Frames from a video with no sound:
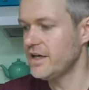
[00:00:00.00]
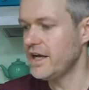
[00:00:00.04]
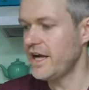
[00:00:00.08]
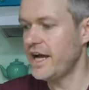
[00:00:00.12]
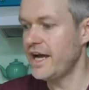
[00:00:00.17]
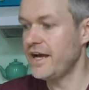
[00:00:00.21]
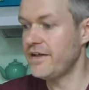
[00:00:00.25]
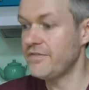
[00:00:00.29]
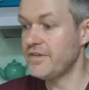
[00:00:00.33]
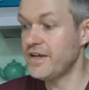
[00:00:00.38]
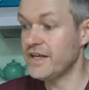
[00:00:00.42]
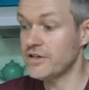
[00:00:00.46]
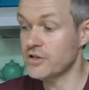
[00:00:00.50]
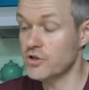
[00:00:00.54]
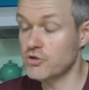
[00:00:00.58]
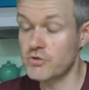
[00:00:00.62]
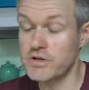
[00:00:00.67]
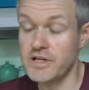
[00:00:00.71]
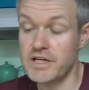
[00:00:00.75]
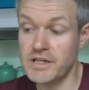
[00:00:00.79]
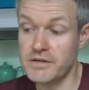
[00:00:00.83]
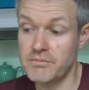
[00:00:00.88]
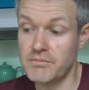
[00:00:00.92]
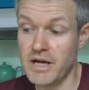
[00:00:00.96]
And then
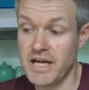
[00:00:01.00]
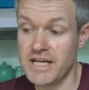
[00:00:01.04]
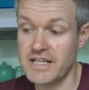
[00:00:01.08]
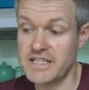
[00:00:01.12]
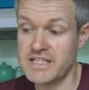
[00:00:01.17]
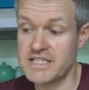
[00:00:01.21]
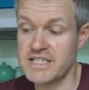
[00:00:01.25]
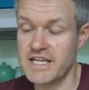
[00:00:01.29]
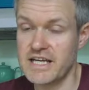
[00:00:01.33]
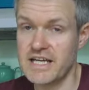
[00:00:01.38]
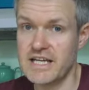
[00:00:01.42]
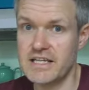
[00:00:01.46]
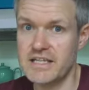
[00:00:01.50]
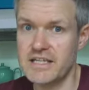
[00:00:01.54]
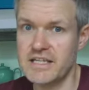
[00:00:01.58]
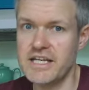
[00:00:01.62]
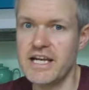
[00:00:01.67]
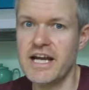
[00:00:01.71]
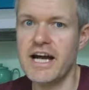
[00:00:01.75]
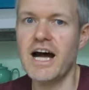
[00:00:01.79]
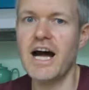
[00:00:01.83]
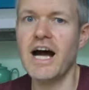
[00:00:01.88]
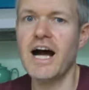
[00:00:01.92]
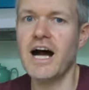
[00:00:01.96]
green might say,
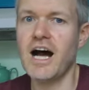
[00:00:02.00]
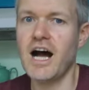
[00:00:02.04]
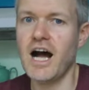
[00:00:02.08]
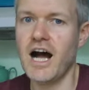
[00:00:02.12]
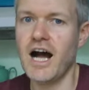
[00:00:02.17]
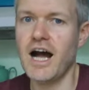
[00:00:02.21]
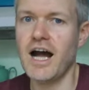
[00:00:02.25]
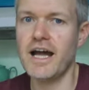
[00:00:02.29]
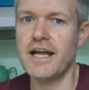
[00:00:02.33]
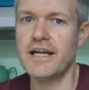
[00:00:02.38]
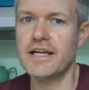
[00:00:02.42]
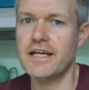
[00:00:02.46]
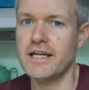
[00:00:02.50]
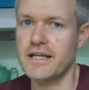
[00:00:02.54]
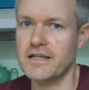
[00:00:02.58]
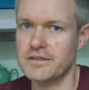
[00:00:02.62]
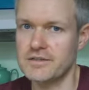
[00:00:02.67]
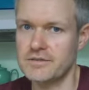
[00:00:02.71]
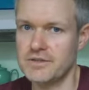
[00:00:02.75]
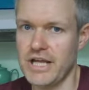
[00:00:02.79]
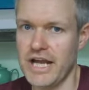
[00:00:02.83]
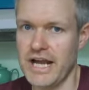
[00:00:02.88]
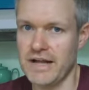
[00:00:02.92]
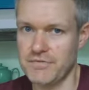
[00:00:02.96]
yeah, I
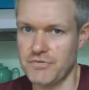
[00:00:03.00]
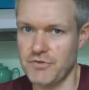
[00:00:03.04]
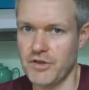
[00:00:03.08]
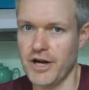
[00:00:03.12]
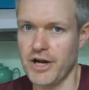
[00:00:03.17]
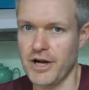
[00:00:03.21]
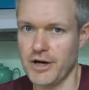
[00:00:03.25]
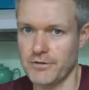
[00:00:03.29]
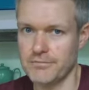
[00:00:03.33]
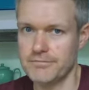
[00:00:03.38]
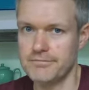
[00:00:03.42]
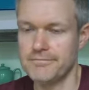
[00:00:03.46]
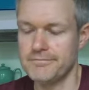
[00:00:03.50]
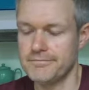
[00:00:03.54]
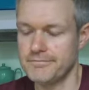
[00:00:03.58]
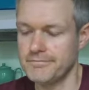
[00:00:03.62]
can get there.